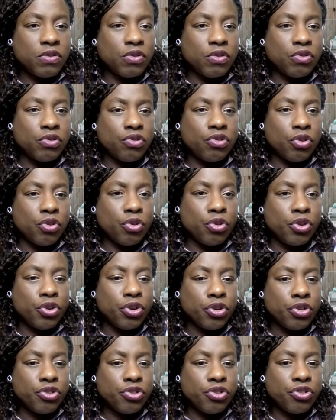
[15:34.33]

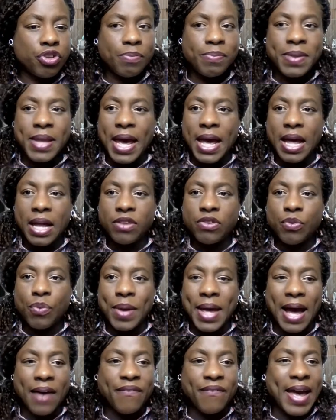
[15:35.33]
YouTube there. Do we
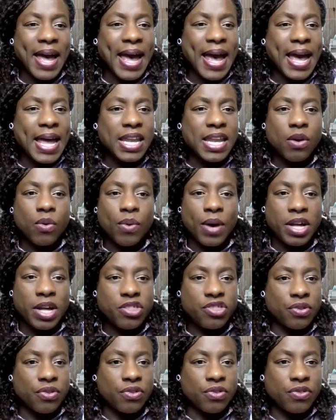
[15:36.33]
have any
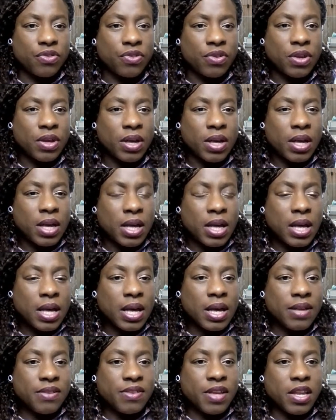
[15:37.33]
questions?
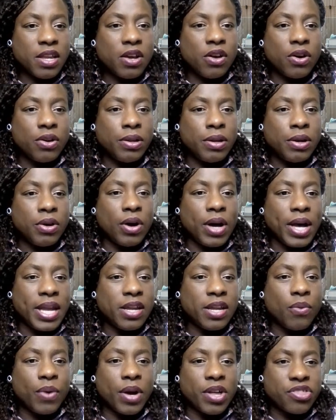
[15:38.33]
Has anybody got
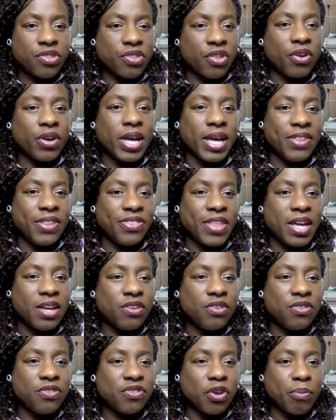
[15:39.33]
any questions? Okay, thank
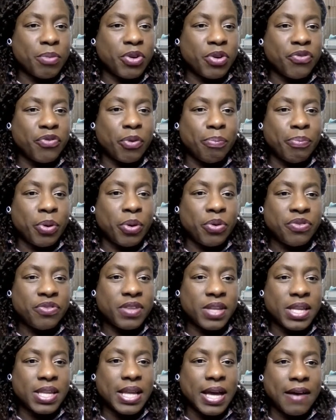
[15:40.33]
you so much for
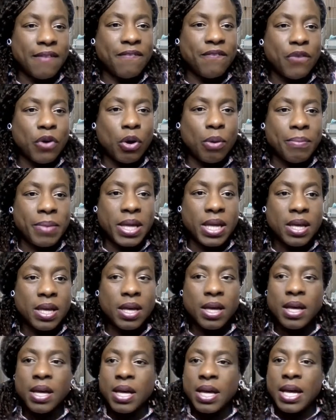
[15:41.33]
posting that for me.
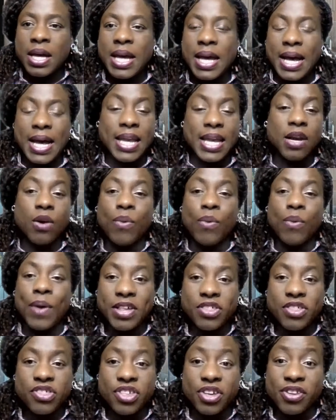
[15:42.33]
Any
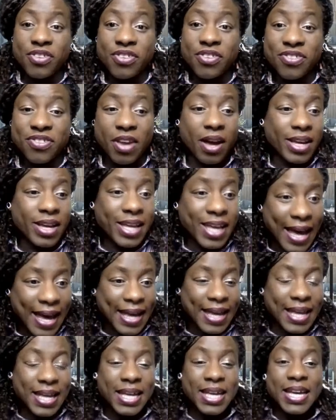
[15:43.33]
questions? Okay.
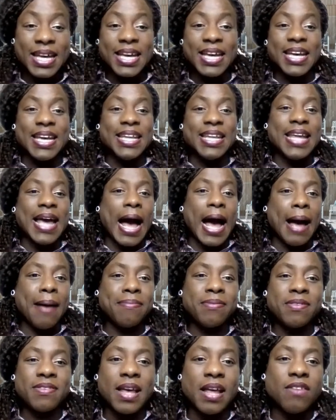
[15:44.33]
In the
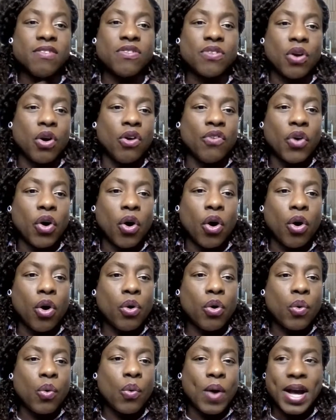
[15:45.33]
absence of
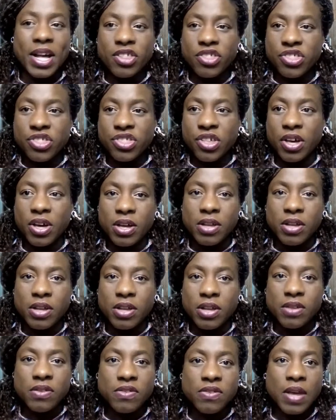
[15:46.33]
all questions,
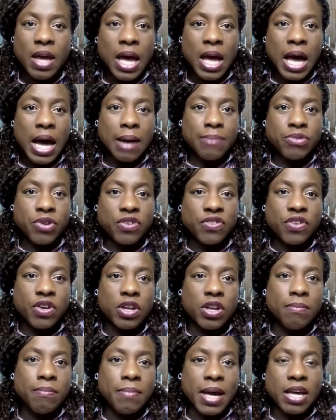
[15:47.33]
I'm just going to
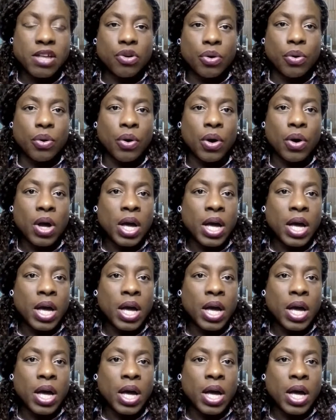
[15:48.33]
make sure.